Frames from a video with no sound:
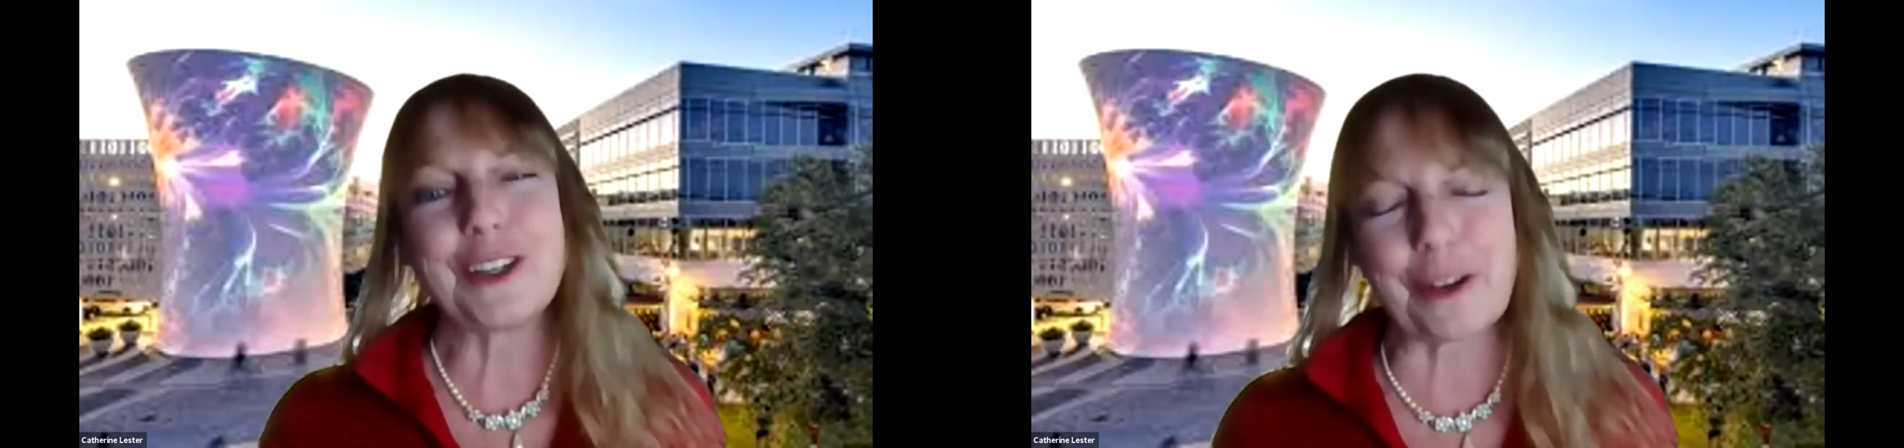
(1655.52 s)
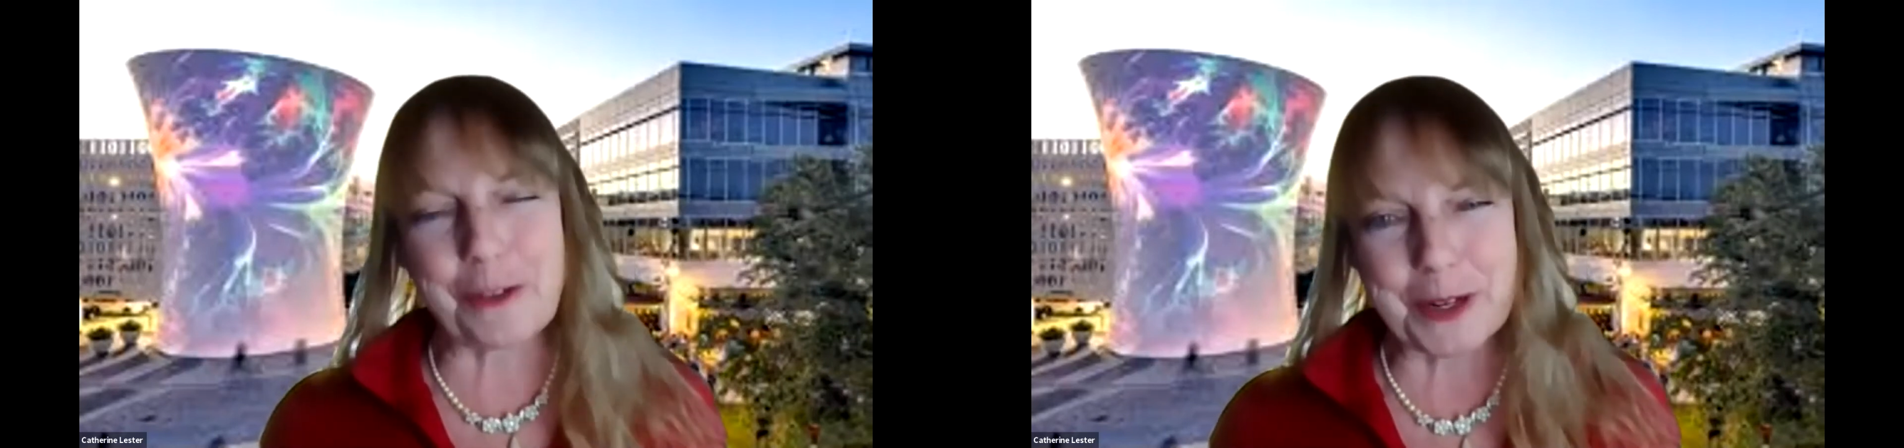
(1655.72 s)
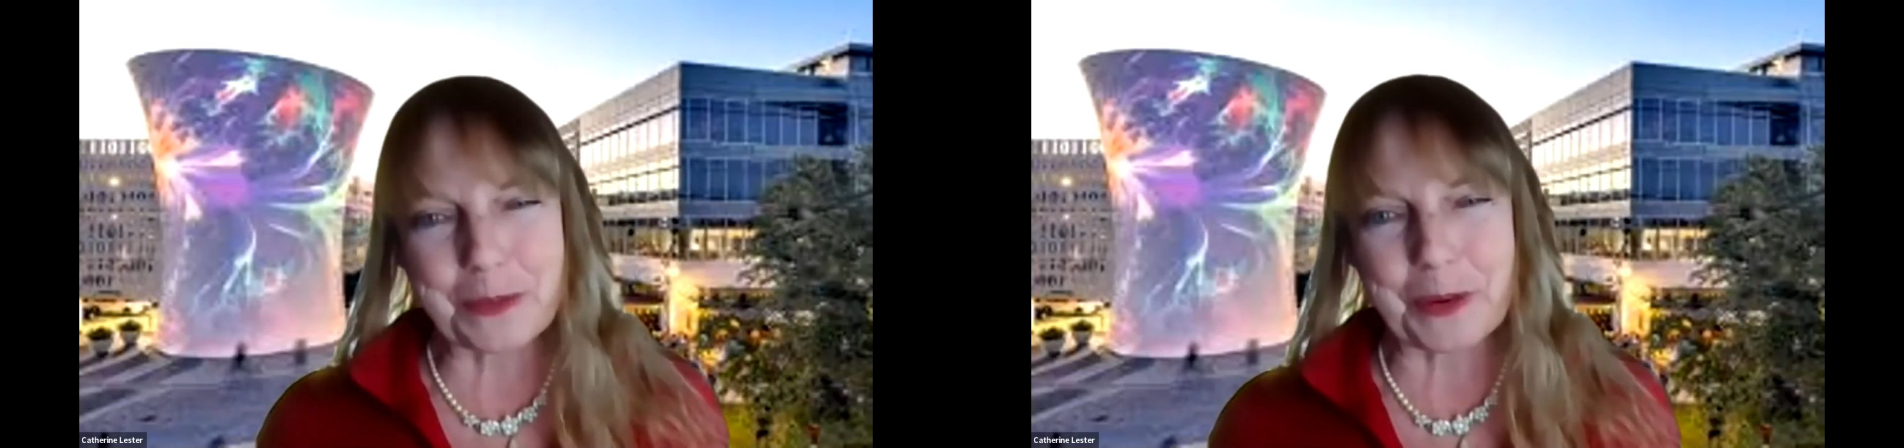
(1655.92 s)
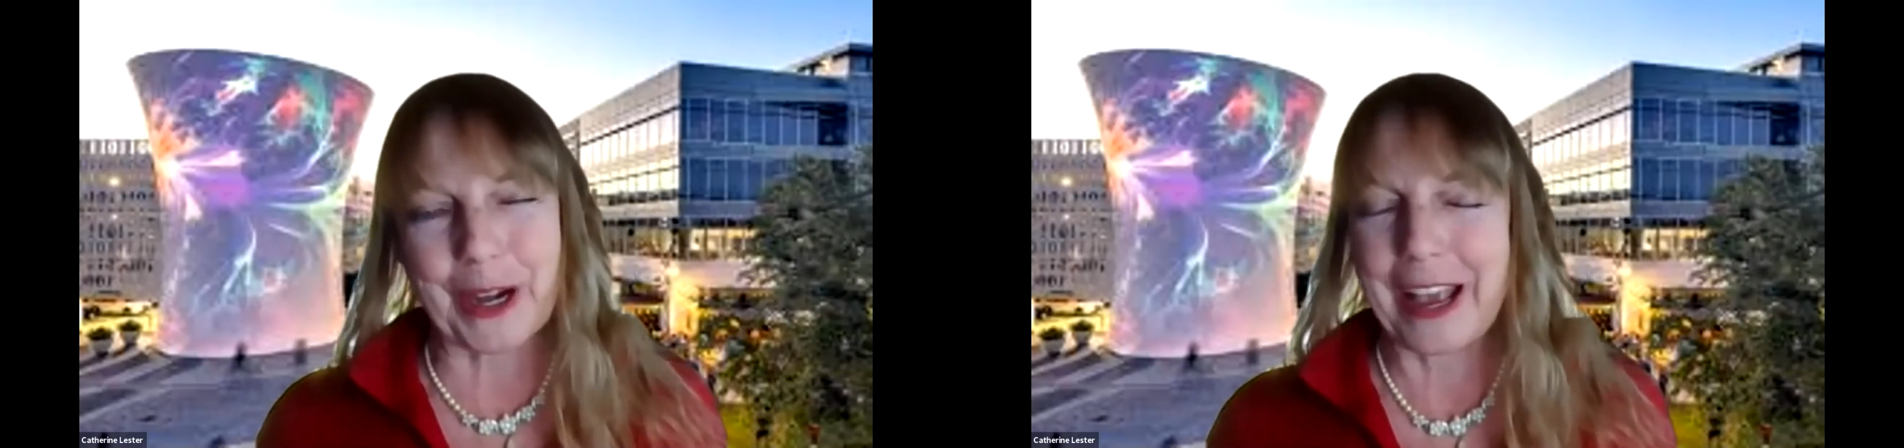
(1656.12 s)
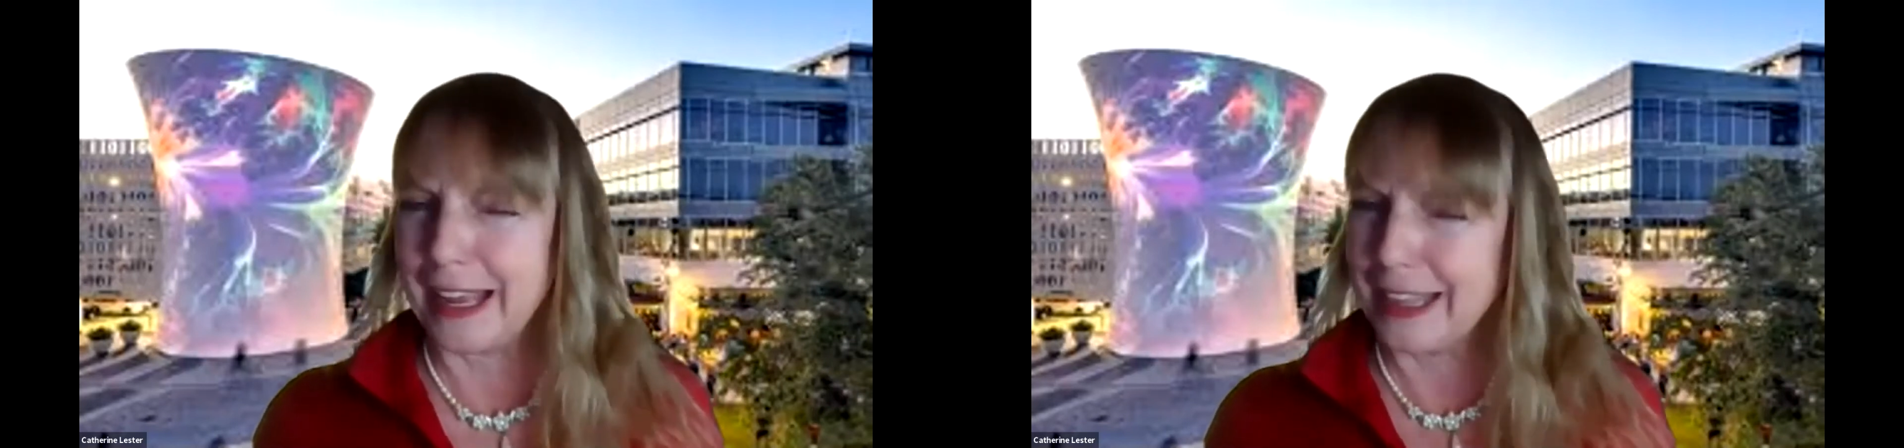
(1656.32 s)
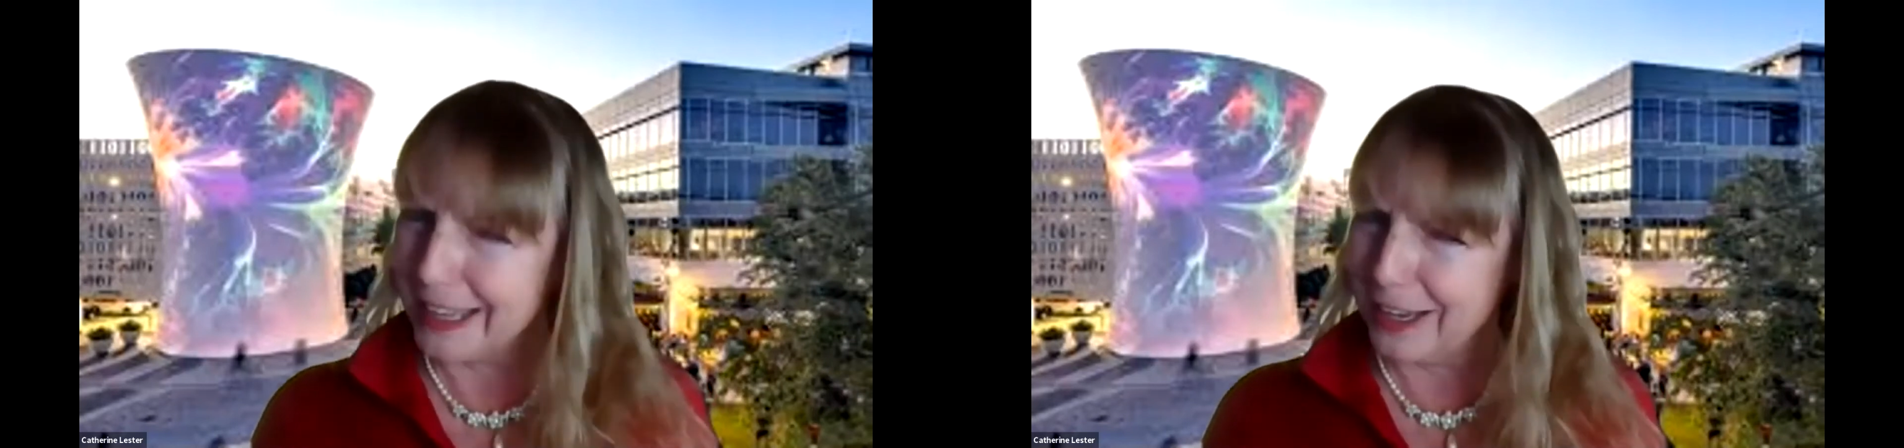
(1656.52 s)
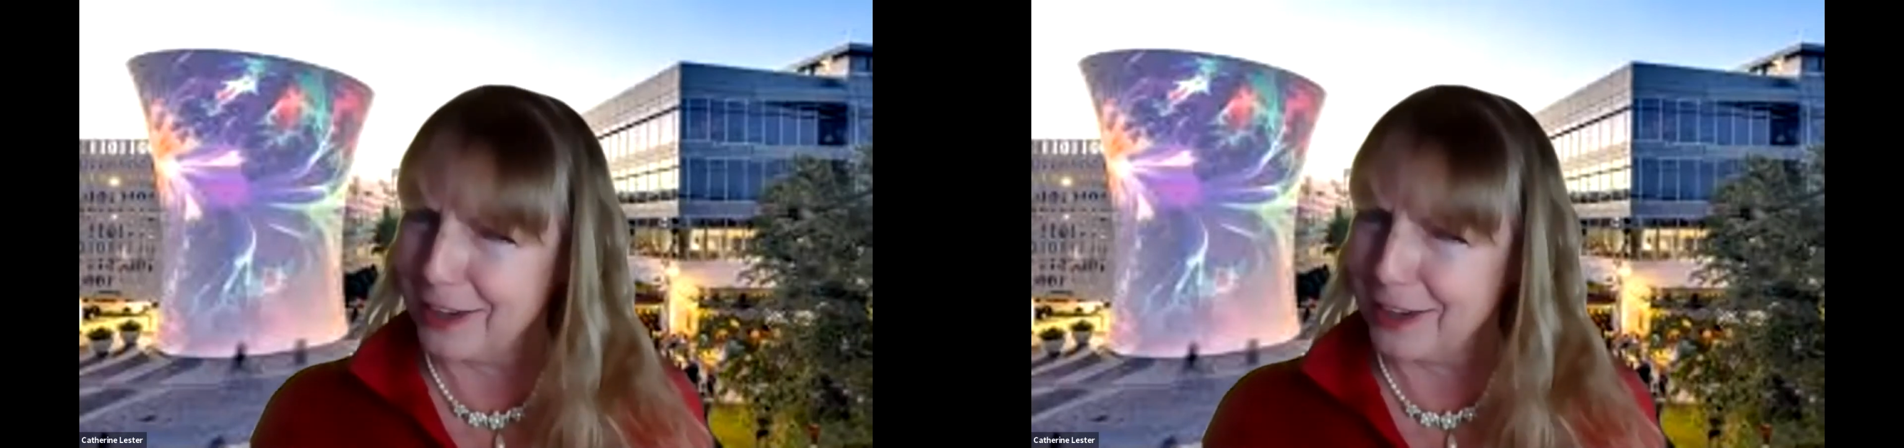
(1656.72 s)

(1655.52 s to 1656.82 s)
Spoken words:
everybody's one. I think I